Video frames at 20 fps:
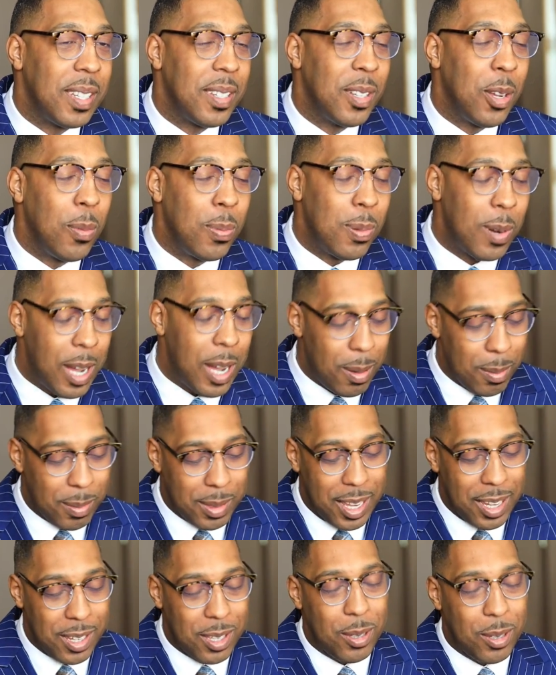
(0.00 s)
No problem.
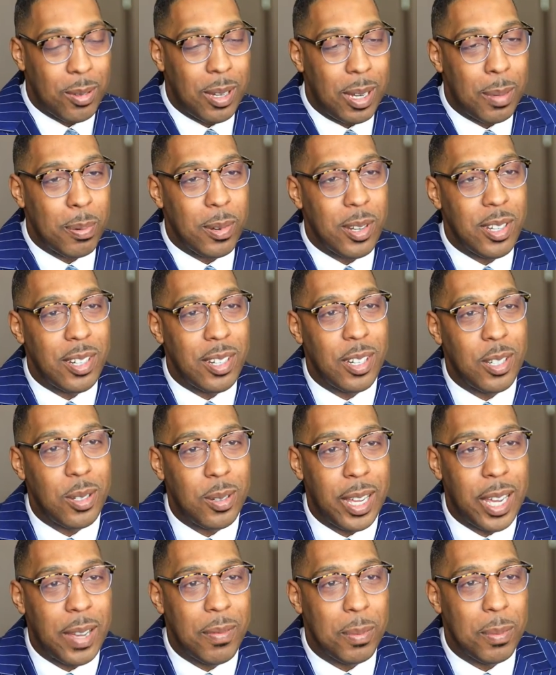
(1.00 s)
Thank you. I appreciate
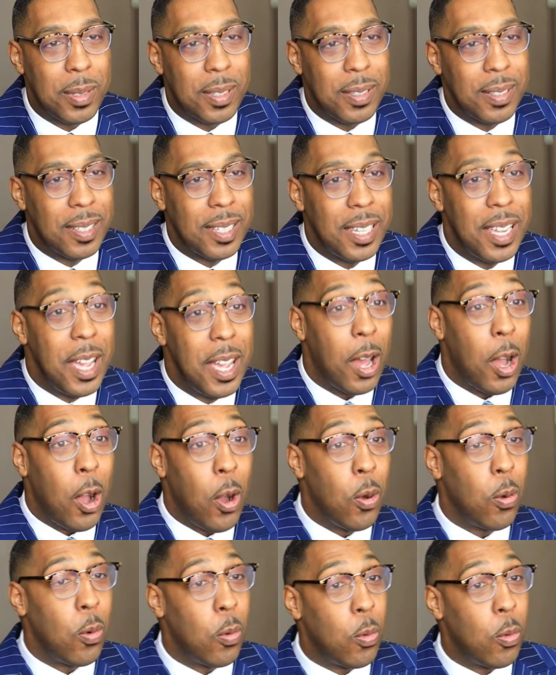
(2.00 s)
you having me.
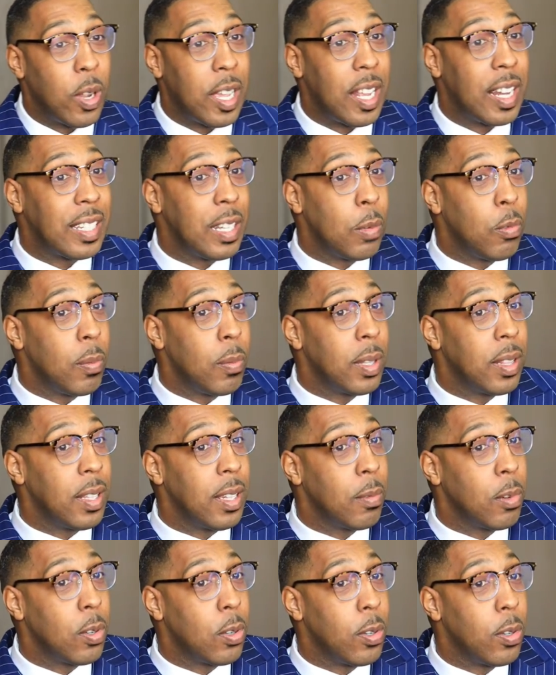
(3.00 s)
Oh, can I say one more
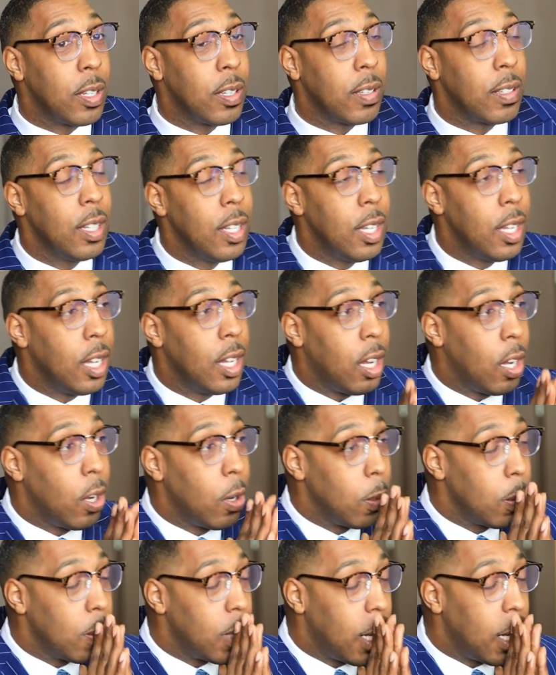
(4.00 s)
thing real quick?
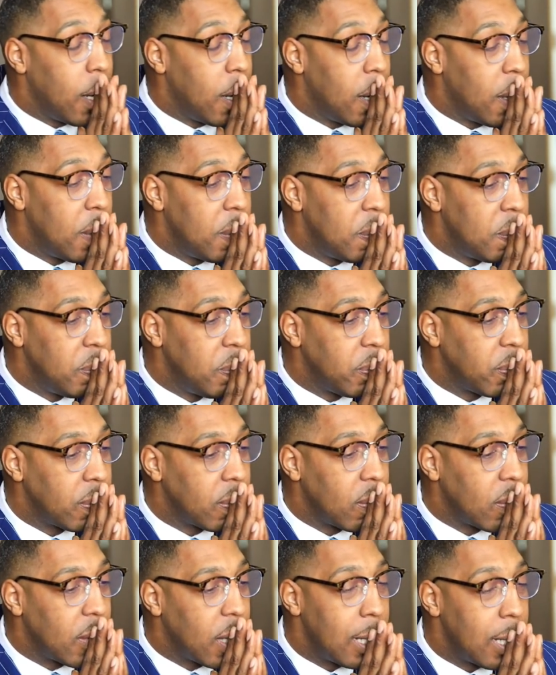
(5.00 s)
Oh,
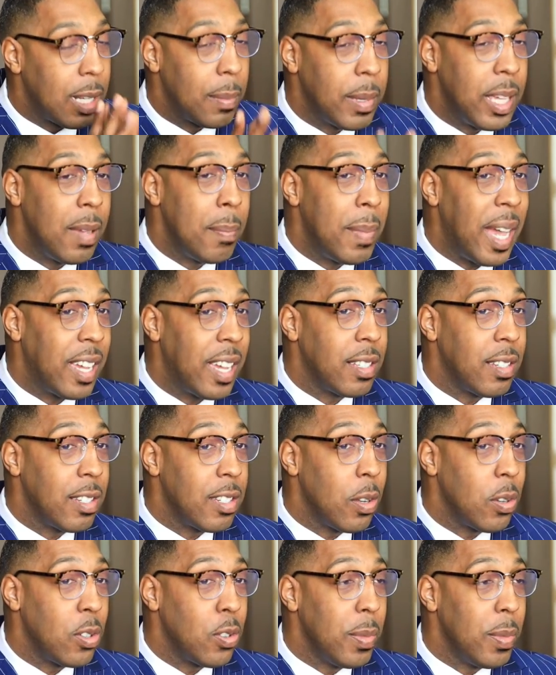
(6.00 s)
because um, I'm getting back into
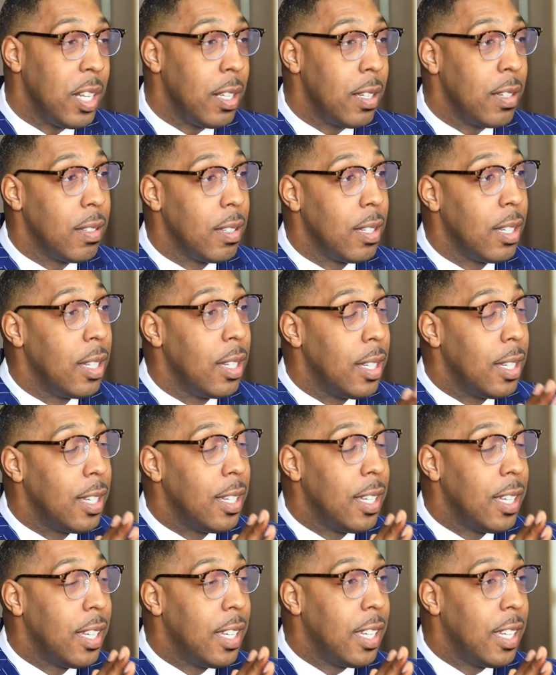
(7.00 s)
social media.
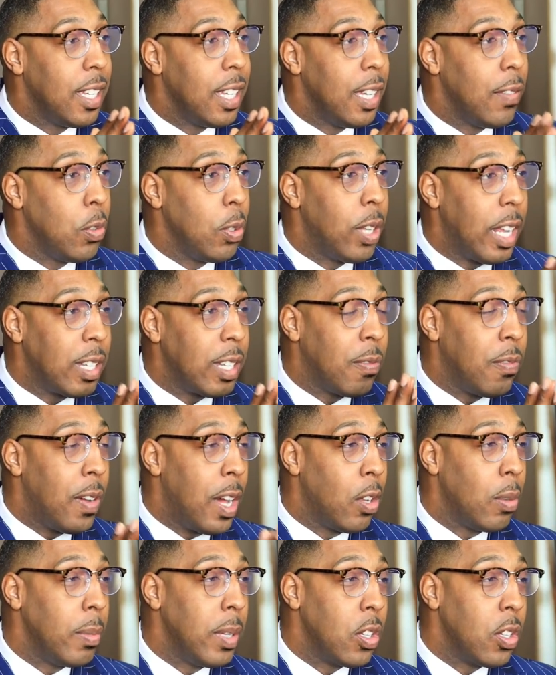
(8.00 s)
If you like to
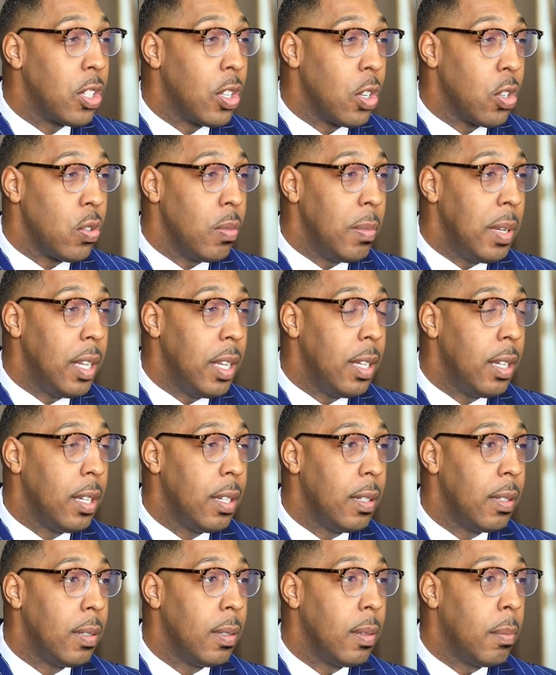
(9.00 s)
follow me on social
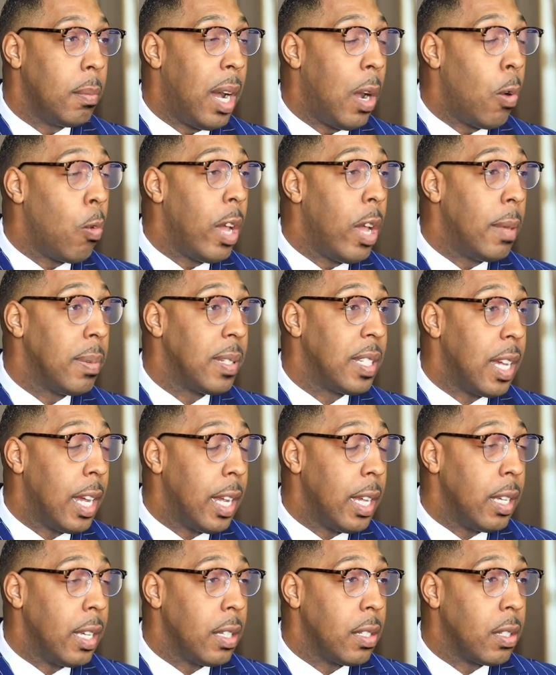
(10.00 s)
media, my
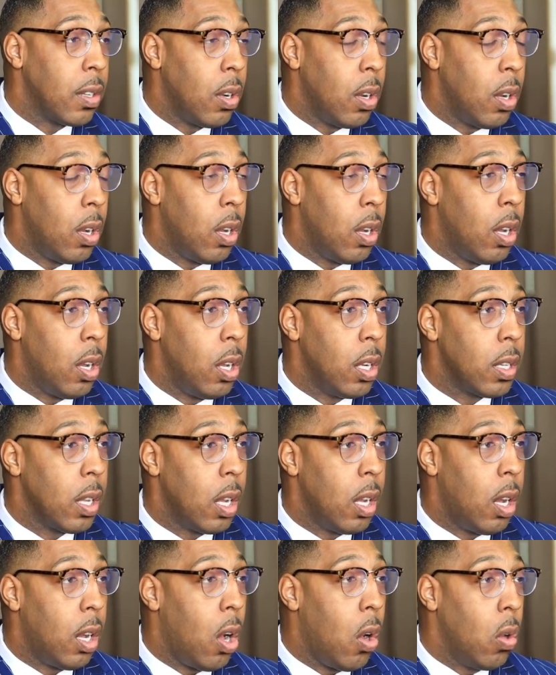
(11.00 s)
website is called
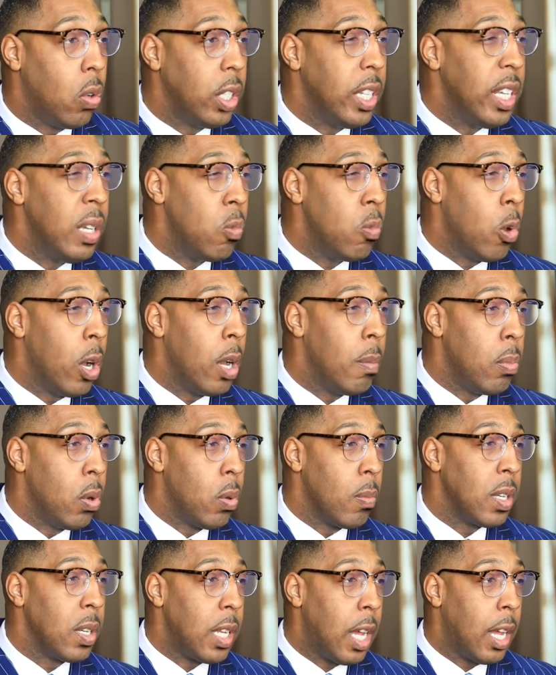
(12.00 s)
only one
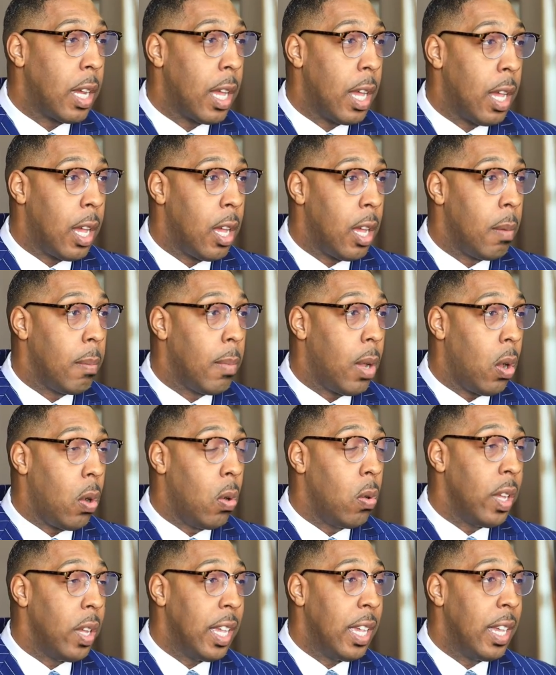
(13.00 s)
boomer dot com,
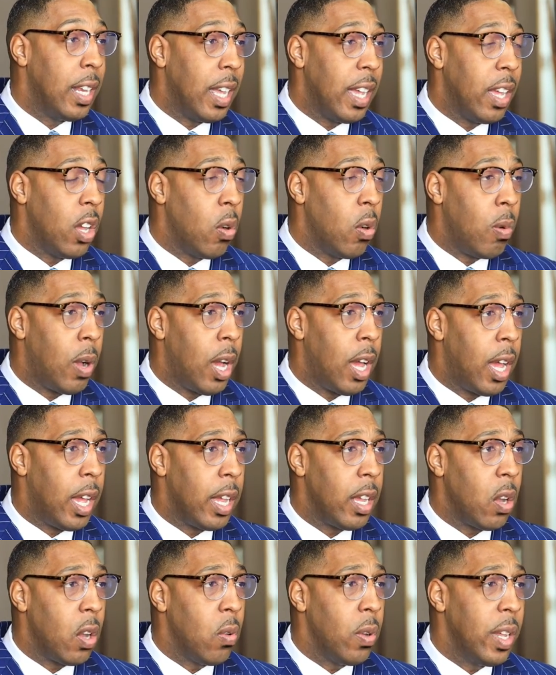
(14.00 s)
O N L
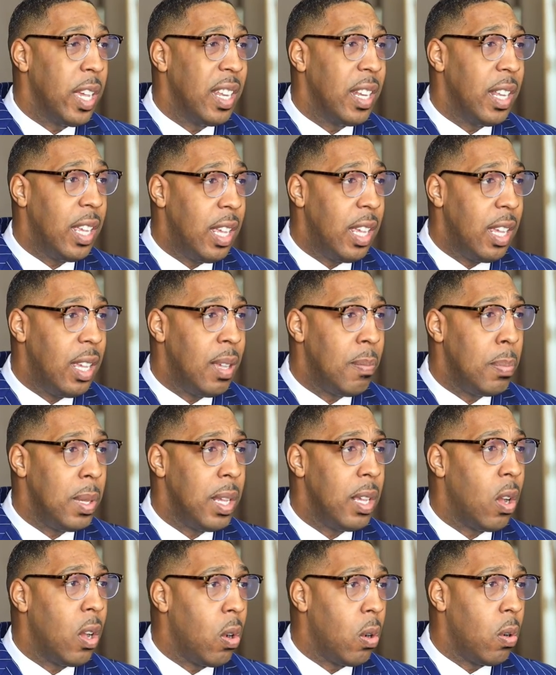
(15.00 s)
Y O N E
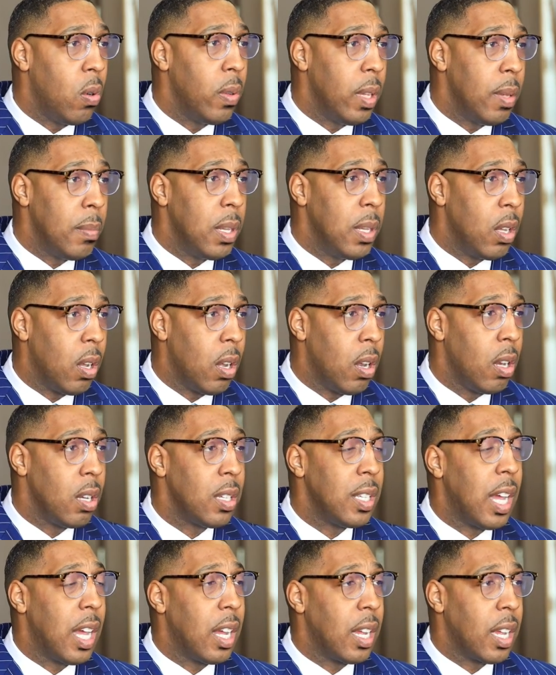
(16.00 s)
B O O M E
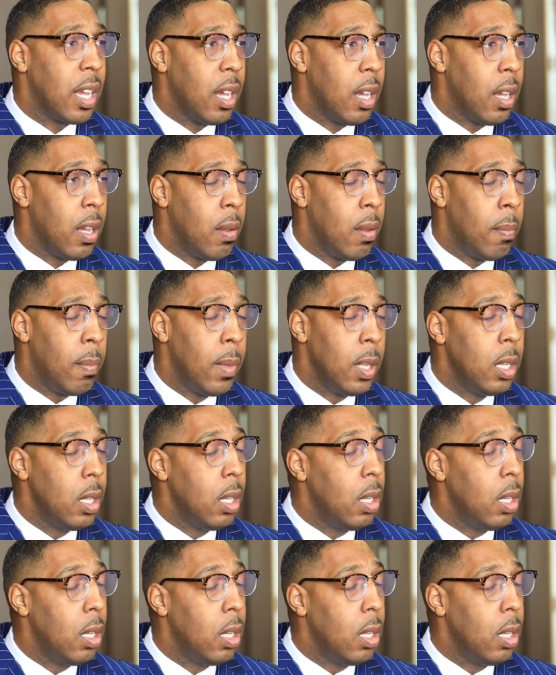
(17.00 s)
R dot com.